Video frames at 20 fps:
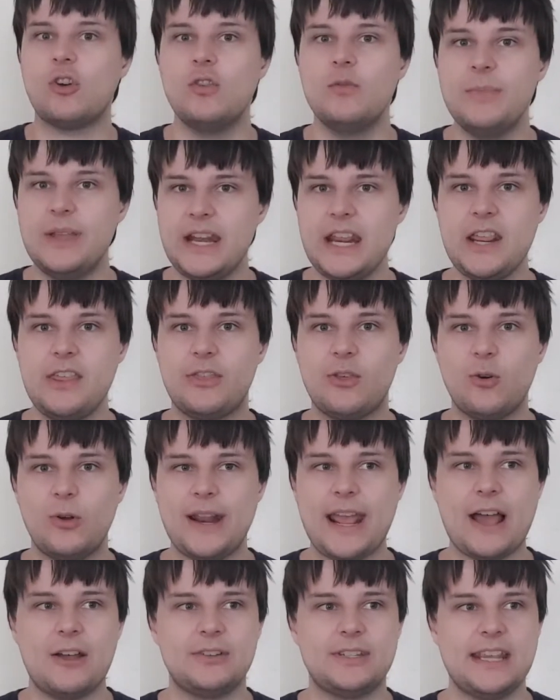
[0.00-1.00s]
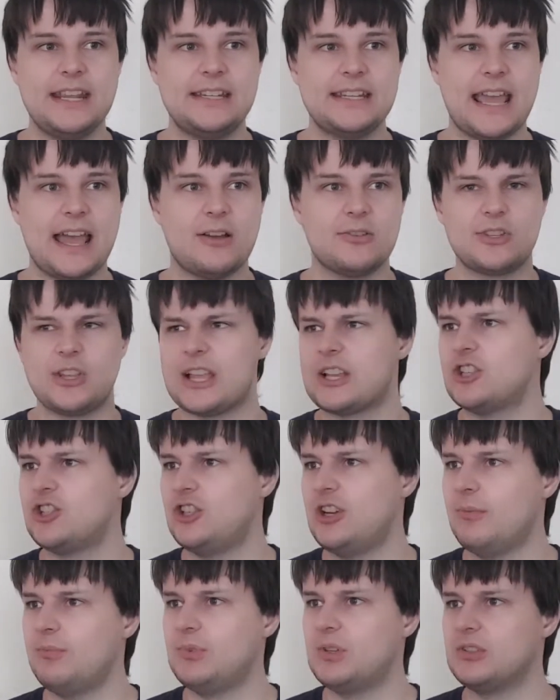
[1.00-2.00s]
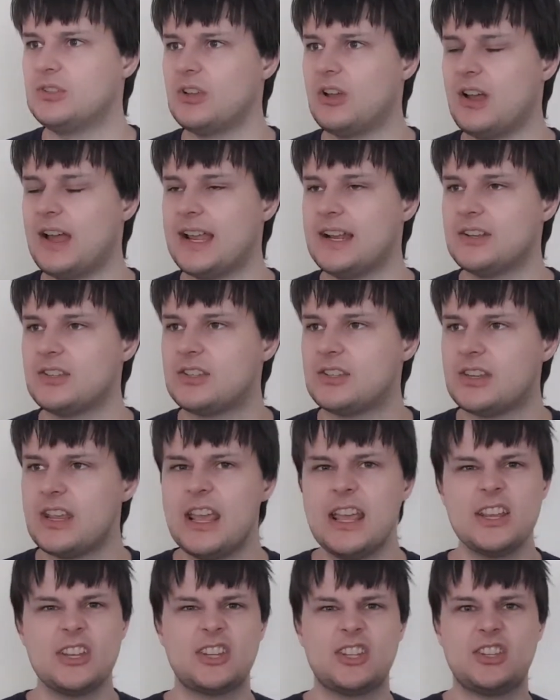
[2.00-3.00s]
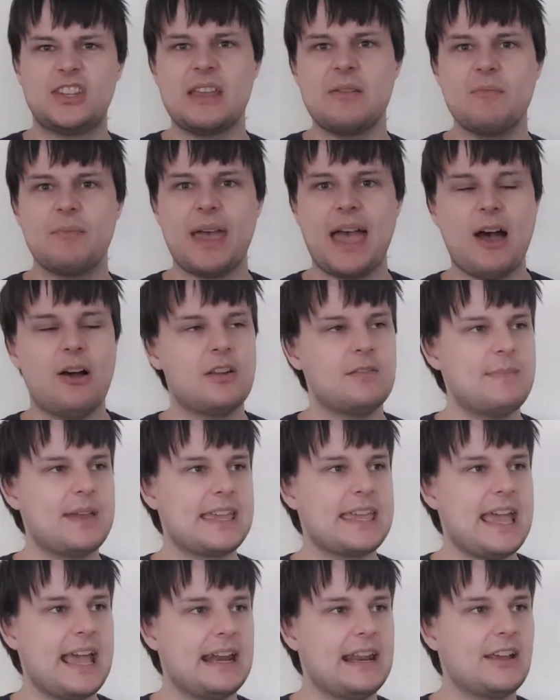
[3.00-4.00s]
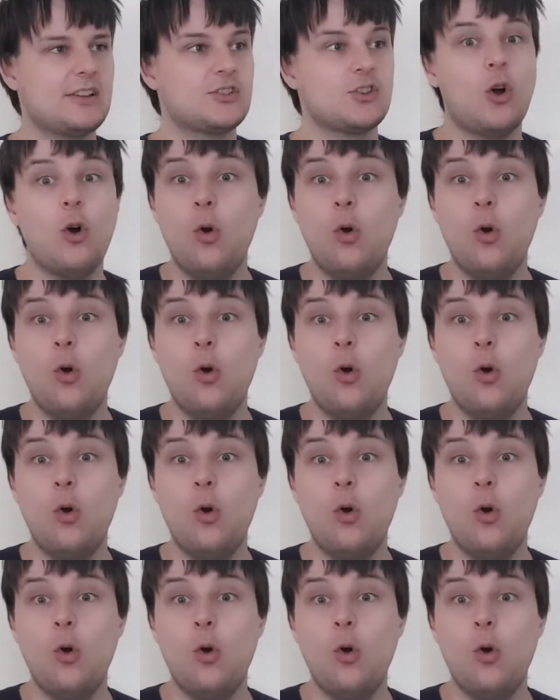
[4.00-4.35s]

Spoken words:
many thought out details like ship designs, steam powered mechanics,